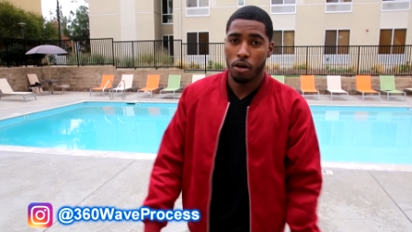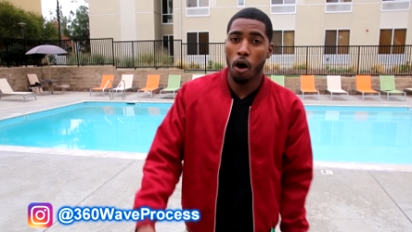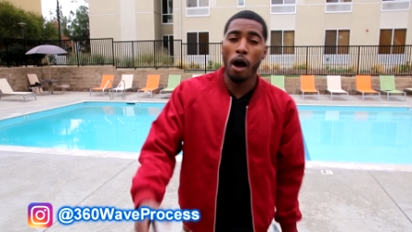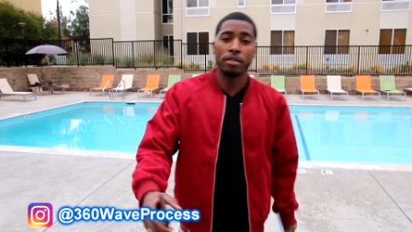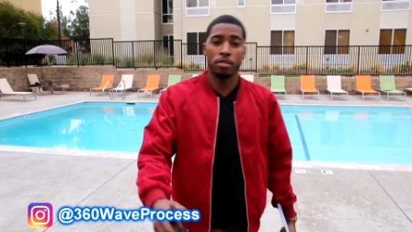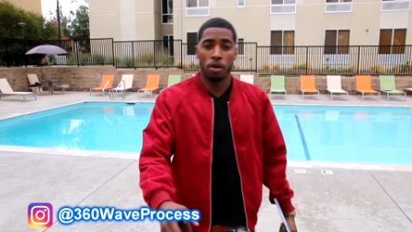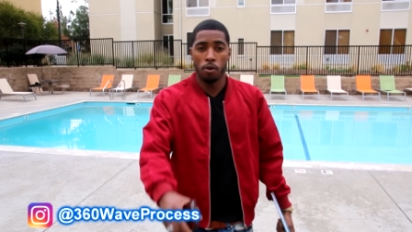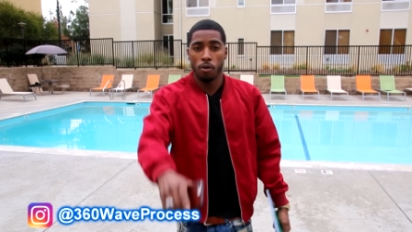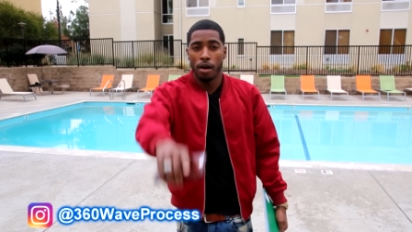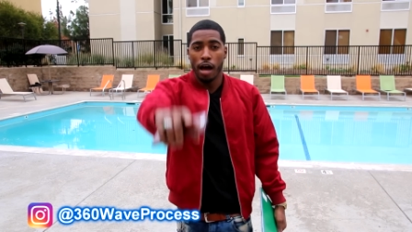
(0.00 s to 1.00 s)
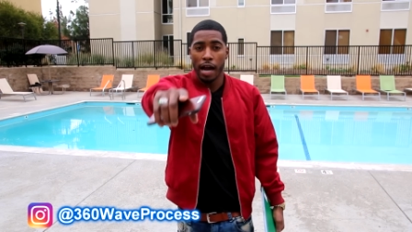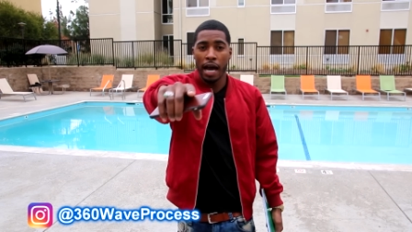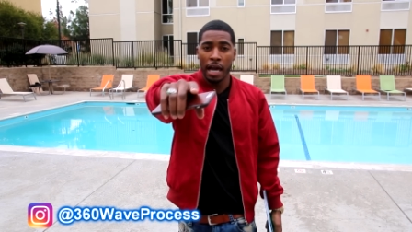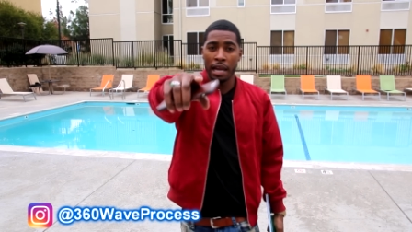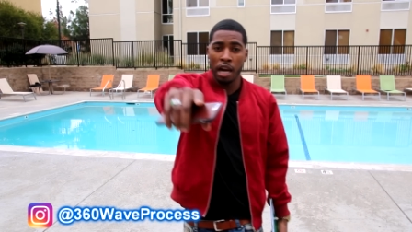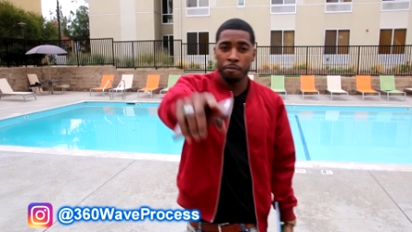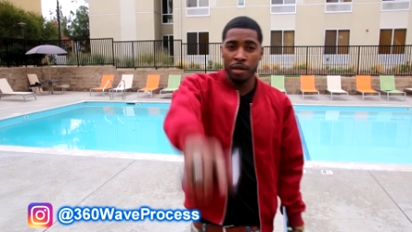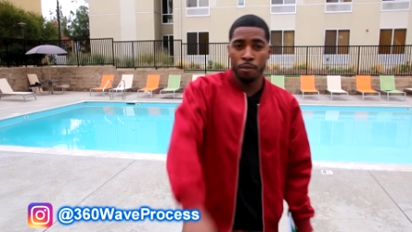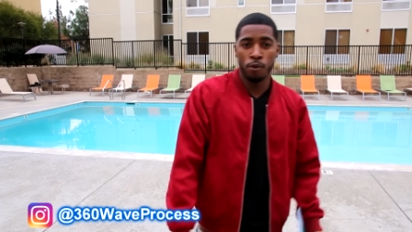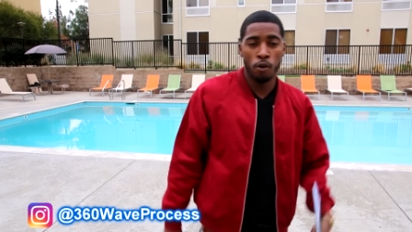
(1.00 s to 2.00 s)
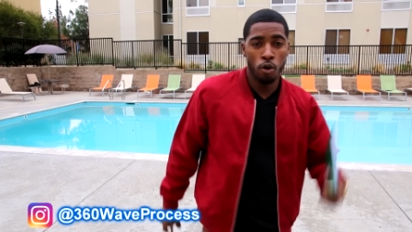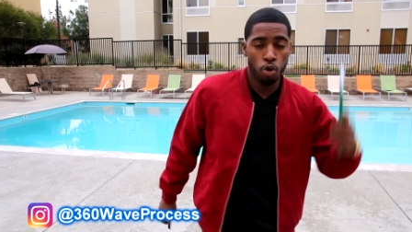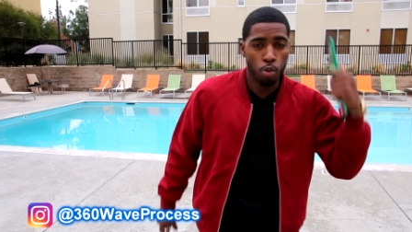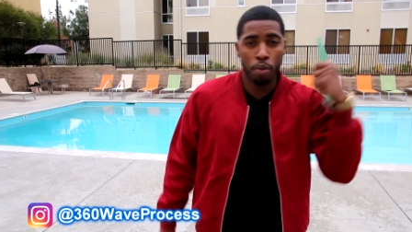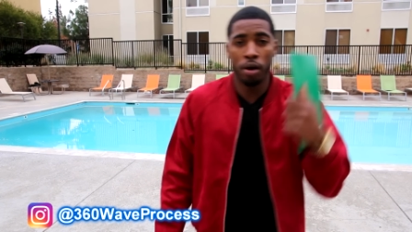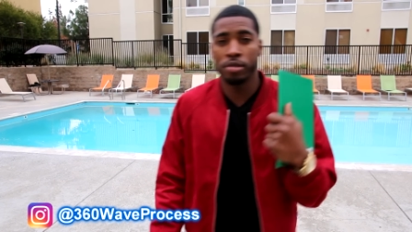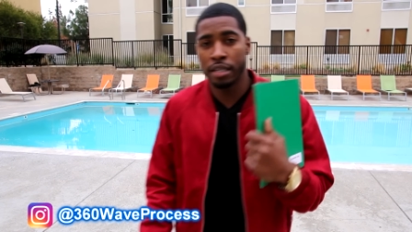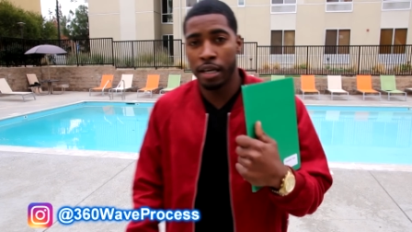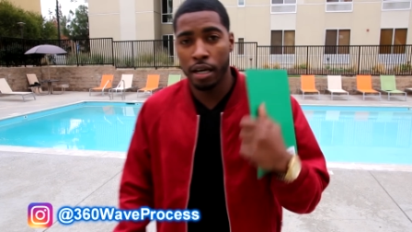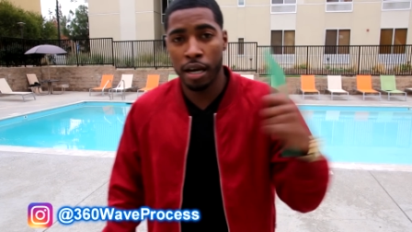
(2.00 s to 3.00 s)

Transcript: Also, I got a lot of people who posted,